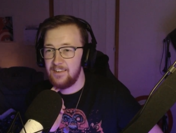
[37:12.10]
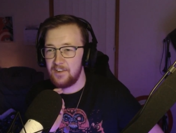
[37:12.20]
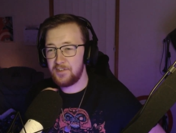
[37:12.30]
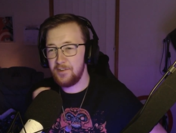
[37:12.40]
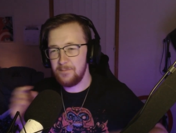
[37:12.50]
I
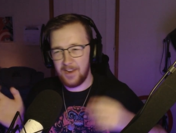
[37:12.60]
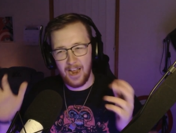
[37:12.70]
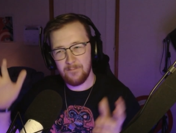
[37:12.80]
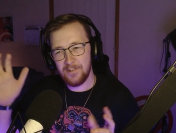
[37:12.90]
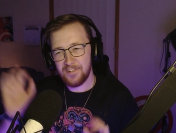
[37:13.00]
assume
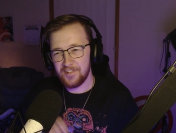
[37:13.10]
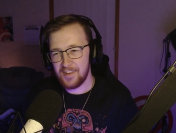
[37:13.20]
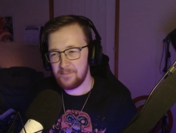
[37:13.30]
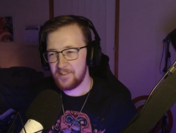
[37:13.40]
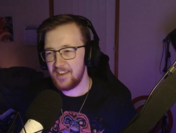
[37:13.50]
camera's just
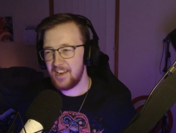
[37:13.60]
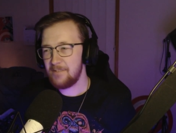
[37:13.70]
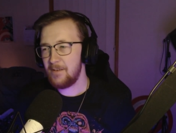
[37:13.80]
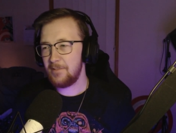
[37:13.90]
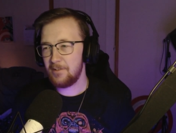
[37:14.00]
upside
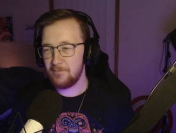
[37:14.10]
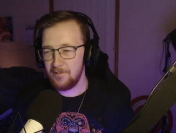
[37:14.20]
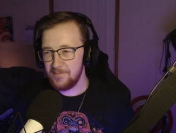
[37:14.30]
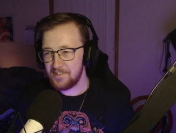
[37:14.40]
down, maybe the room or